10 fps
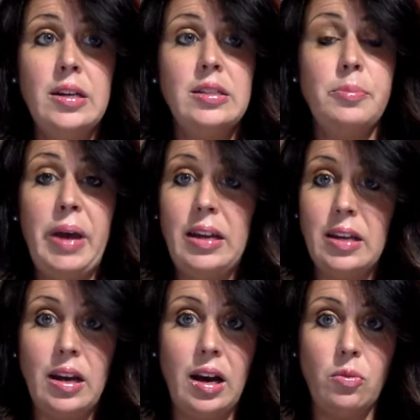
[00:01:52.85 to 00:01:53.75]

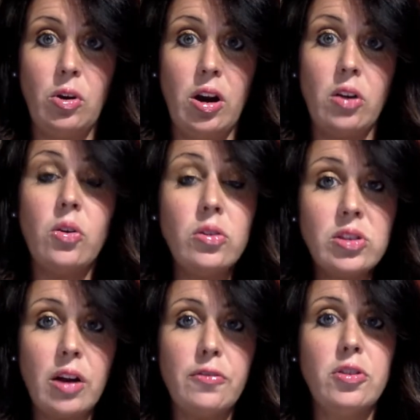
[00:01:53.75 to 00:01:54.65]
depending on what our goals
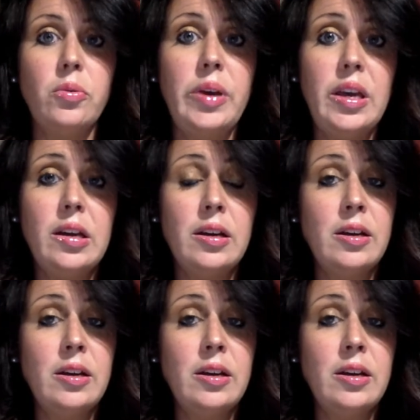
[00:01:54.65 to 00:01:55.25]
are for the week